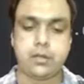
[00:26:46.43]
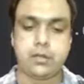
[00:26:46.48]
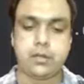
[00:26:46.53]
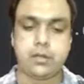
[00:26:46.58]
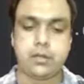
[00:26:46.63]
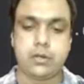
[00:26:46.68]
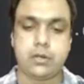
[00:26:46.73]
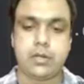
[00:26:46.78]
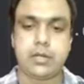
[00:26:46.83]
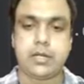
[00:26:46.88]

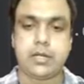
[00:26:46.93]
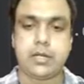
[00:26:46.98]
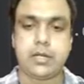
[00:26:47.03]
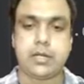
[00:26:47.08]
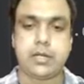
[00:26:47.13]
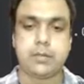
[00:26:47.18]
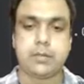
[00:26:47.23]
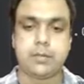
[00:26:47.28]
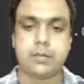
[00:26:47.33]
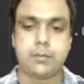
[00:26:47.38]
Okay,
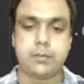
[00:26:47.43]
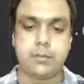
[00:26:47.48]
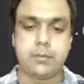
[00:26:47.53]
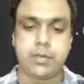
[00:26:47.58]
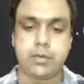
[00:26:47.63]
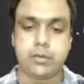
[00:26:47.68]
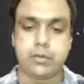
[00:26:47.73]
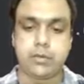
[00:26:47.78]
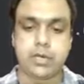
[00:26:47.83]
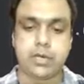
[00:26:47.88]
and simply
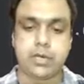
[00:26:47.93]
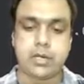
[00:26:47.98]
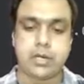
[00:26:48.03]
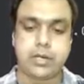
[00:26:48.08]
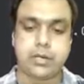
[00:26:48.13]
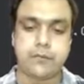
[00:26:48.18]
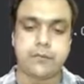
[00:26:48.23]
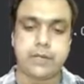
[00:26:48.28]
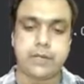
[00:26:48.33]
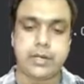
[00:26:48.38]
you can
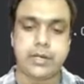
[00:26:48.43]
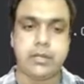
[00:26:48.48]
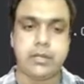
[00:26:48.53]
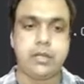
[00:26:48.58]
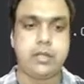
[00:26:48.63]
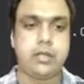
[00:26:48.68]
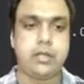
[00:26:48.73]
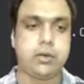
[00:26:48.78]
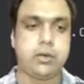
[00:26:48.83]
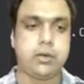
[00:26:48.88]
define
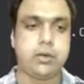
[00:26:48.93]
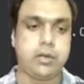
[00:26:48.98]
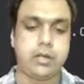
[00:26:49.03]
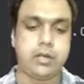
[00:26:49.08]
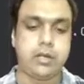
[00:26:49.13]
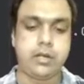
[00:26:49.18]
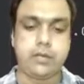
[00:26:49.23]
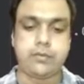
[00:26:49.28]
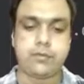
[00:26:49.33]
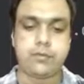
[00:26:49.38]
the
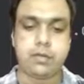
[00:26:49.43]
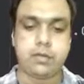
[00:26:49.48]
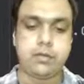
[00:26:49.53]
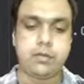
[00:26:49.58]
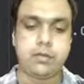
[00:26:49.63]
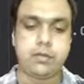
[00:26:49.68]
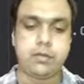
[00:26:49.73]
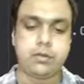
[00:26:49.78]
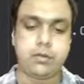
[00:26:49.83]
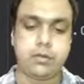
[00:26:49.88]
coordinates
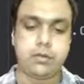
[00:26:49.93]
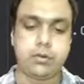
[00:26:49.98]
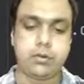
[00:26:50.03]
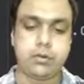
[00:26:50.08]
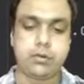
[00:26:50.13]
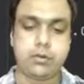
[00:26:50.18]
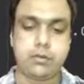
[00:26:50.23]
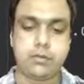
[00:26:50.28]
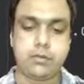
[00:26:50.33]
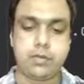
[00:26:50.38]
again, 0,
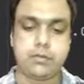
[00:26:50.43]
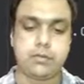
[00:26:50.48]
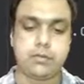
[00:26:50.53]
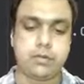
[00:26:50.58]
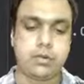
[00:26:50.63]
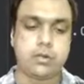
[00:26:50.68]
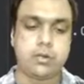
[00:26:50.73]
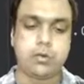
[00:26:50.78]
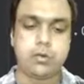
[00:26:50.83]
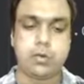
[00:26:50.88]
0,
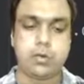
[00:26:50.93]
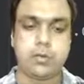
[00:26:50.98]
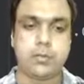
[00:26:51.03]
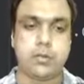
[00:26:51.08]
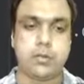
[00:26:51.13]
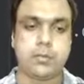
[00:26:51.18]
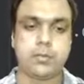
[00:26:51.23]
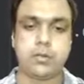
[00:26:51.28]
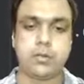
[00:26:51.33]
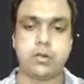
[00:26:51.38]

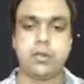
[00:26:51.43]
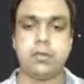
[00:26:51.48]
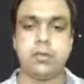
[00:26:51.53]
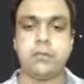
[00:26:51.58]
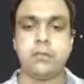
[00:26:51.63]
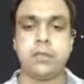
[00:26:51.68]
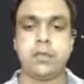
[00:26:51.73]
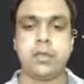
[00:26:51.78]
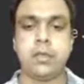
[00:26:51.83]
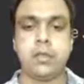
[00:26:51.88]

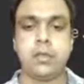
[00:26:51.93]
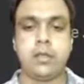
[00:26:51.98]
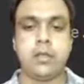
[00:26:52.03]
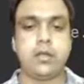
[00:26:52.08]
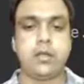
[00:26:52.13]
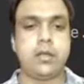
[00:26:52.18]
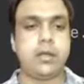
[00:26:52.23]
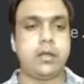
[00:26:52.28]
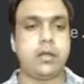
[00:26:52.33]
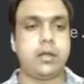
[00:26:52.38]
0,
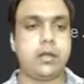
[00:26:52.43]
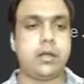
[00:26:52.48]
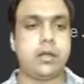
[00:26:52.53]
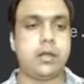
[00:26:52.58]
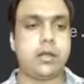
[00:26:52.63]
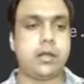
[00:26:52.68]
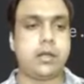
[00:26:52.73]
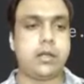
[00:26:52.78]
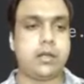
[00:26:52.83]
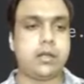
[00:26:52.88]

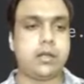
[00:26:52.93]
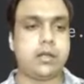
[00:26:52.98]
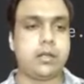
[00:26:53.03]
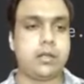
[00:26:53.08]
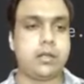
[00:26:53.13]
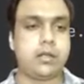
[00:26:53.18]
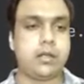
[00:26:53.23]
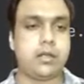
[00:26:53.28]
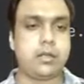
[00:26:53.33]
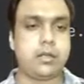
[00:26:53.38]
and
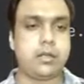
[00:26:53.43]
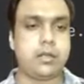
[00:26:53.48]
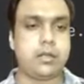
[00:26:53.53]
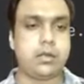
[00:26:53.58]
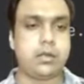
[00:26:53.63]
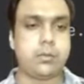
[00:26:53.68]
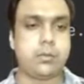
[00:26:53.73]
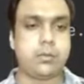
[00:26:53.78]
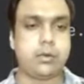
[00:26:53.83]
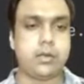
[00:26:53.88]
then
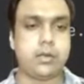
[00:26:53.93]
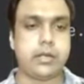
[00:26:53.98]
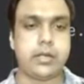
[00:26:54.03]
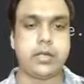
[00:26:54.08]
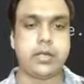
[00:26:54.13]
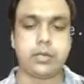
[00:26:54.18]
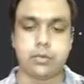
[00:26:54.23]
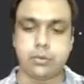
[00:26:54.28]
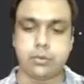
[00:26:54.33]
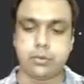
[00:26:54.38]
I would
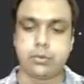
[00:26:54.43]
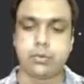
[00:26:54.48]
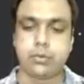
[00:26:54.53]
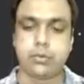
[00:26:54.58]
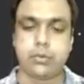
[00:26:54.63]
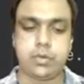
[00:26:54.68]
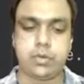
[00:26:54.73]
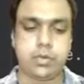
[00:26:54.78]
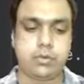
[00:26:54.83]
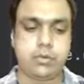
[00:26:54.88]
like
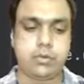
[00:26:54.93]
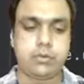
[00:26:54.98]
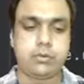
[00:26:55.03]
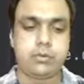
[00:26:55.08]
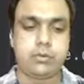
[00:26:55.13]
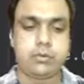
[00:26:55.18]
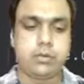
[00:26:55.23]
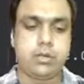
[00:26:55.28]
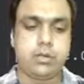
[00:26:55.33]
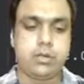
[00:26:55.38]
to now
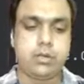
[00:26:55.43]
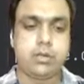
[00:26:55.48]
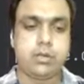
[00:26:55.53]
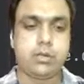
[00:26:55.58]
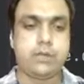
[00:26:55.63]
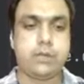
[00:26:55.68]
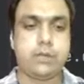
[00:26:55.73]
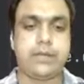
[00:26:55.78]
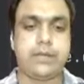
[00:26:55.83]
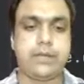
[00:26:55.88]

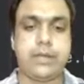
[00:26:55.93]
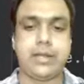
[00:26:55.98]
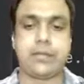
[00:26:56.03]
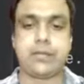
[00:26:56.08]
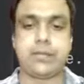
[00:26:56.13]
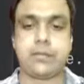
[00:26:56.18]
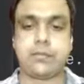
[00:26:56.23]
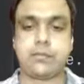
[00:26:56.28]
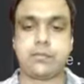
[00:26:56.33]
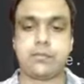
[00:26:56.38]
define
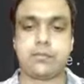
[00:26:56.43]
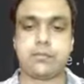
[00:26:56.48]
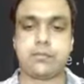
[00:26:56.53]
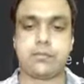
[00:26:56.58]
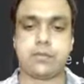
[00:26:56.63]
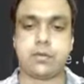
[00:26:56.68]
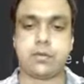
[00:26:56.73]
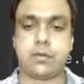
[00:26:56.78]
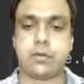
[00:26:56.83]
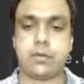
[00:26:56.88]

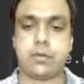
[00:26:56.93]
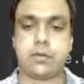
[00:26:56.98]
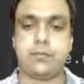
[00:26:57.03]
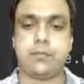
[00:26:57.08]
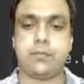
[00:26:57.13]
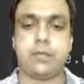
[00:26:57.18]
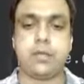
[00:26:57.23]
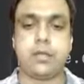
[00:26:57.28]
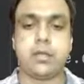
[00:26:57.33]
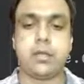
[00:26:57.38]
this.
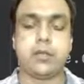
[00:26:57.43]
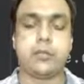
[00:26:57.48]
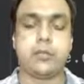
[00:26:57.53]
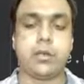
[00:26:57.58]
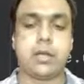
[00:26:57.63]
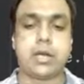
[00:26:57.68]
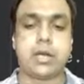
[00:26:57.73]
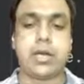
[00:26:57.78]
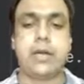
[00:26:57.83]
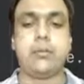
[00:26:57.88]

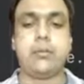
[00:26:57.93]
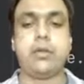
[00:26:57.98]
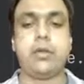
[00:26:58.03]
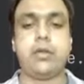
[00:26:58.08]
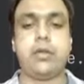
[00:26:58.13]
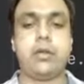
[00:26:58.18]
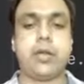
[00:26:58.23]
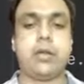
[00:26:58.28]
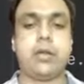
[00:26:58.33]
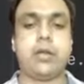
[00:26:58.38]
What I'm
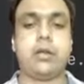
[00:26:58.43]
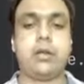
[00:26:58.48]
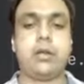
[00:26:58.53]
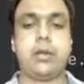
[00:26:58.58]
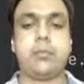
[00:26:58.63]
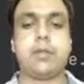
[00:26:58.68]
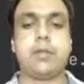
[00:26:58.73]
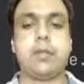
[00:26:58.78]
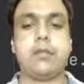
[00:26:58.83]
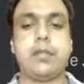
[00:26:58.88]
doing right now,
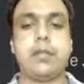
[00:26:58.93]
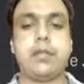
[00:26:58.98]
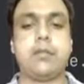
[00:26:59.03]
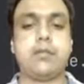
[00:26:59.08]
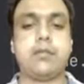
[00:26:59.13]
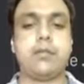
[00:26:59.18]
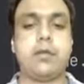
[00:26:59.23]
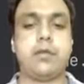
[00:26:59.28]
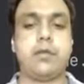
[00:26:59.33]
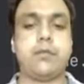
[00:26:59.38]
I'm giving the
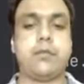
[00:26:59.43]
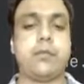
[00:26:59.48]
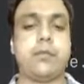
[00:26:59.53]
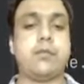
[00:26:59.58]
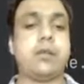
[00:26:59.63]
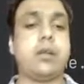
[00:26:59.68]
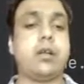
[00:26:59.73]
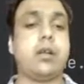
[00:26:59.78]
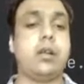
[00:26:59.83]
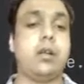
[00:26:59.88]

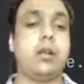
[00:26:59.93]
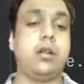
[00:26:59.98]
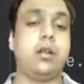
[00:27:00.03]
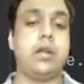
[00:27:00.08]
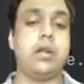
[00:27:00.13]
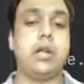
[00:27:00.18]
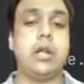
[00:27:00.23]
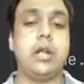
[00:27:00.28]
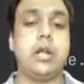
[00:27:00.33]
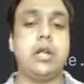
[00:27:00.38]
surface a
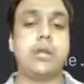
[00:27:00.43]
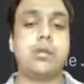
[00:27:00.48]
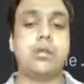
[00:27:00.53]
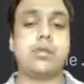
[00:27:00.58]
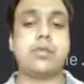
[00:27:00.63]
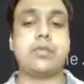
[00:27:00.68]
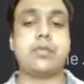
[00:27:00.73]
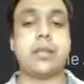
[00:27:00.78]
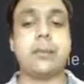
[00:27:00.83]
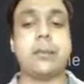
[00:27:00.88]
color to
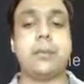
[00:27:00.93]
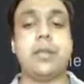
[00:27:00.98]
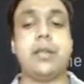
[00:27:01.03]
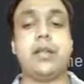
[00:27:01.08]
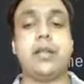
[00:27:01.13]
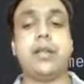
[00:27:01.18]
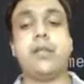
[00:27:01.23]
separate it